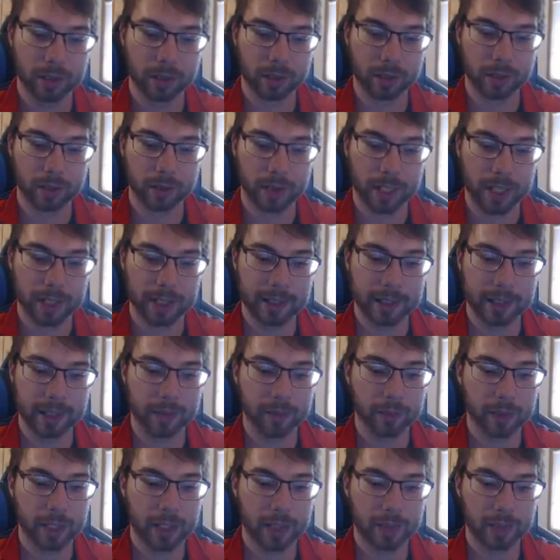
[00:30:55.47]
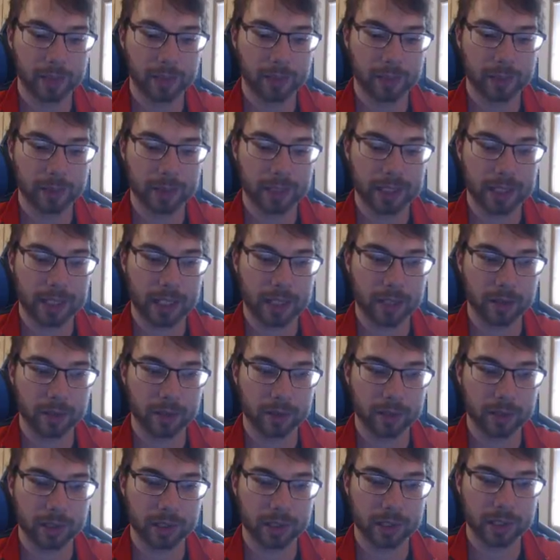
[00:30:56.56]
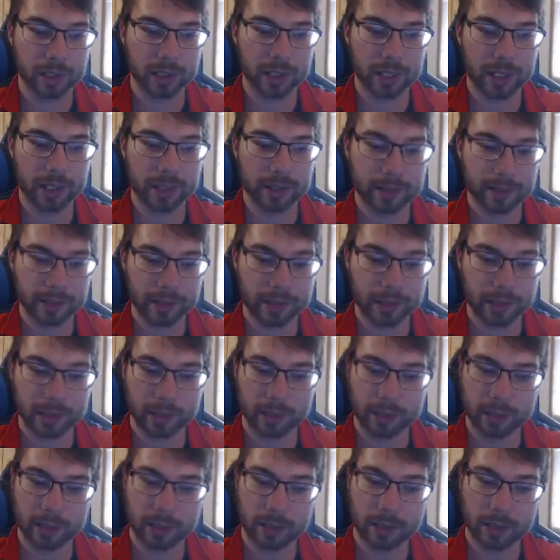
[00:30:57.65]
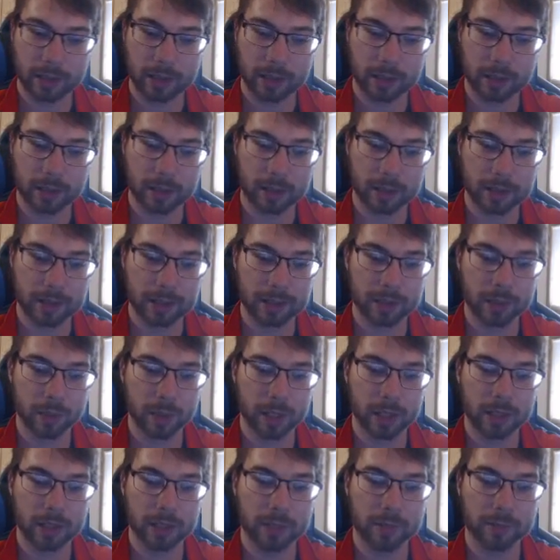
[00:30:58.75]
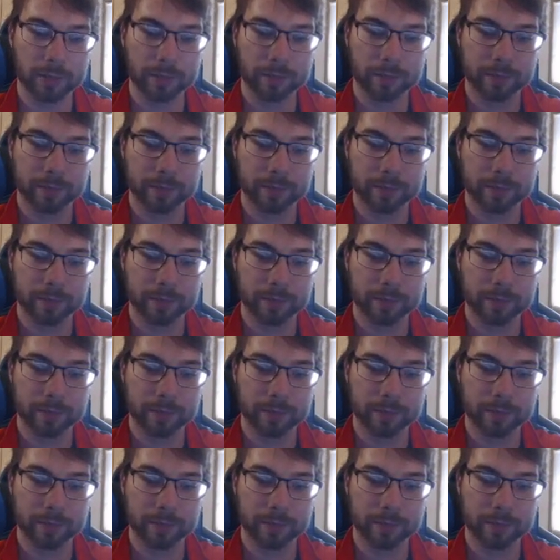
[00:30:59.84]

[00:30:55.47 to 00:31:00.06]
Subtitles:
So I think what I'll do is I'll set this one,